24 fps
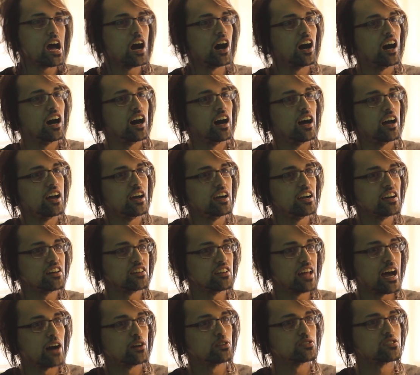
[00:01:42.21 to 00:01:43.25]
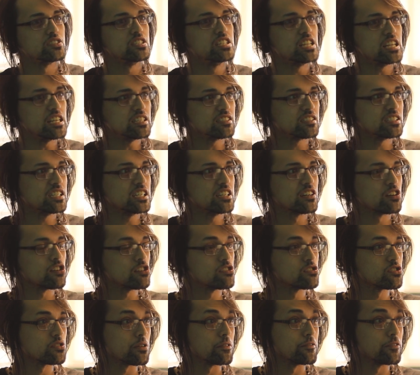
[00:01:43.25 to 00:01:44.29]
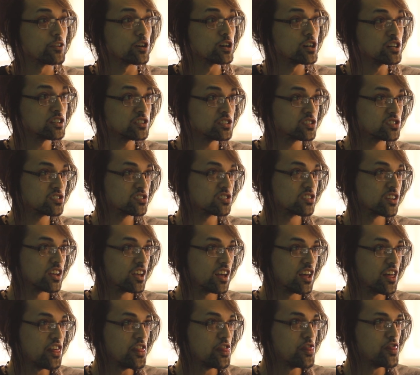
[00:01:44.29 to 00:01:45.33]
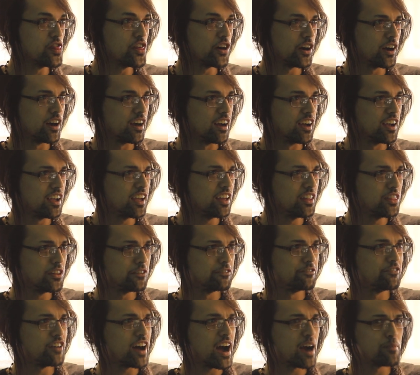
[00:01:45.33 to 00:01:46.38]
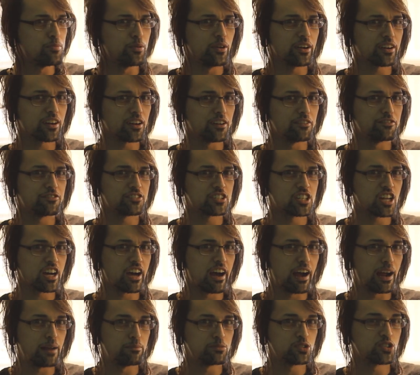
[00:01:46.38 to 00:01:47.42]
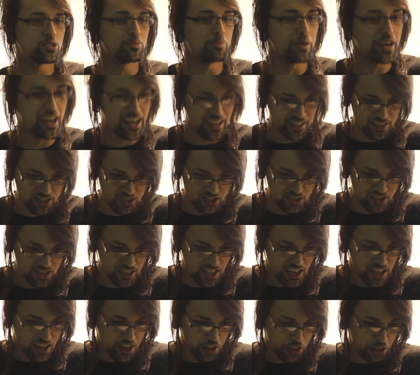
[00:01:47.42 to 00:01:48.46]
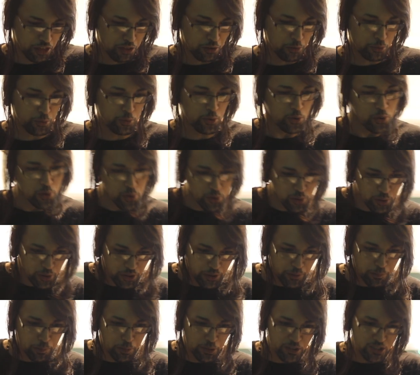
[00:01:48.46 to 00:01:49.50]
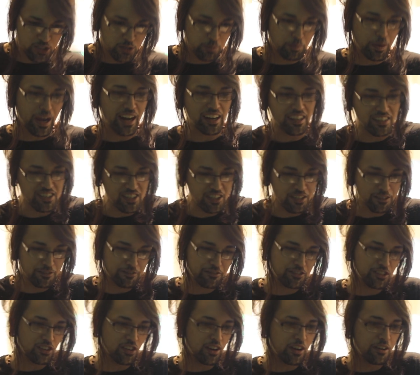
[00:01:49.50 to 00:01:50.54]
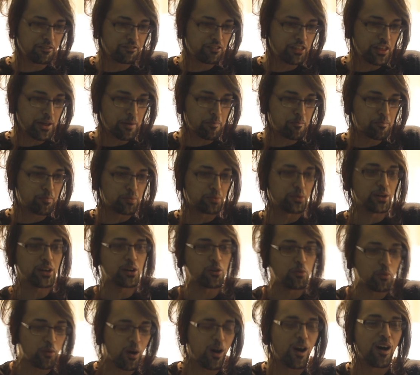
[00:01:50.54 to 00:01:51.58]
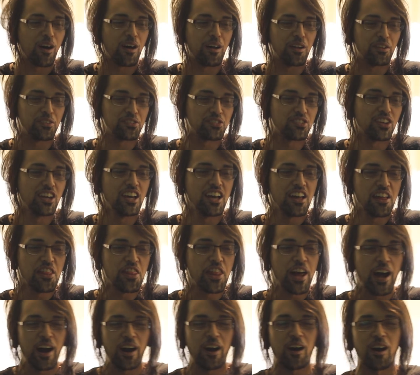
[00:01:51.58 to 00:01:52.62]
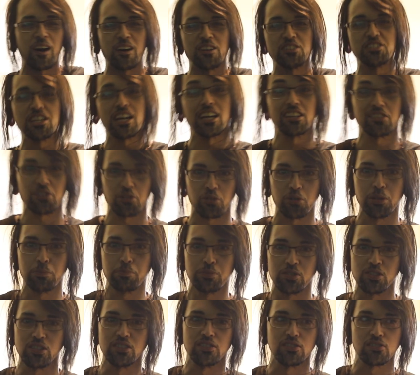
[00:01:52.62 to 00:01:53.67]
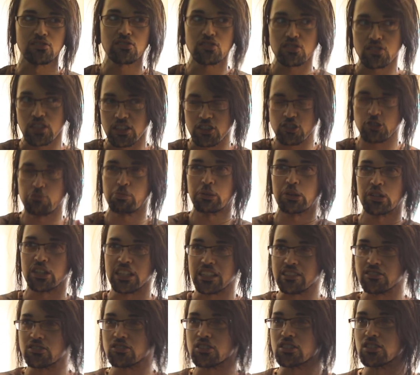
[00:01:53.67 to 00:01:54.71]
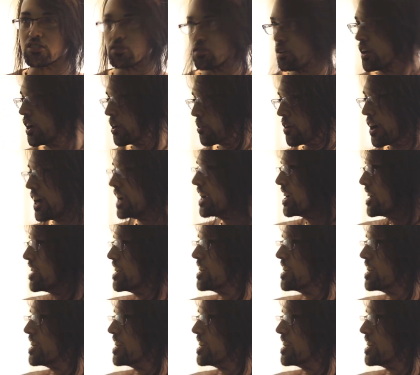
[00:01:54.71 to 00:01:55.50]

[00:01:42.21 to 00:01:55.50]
it allows Disney to traverse the fabric of time space through the perspectives of the brick walls that are Death Grips' experiences, right?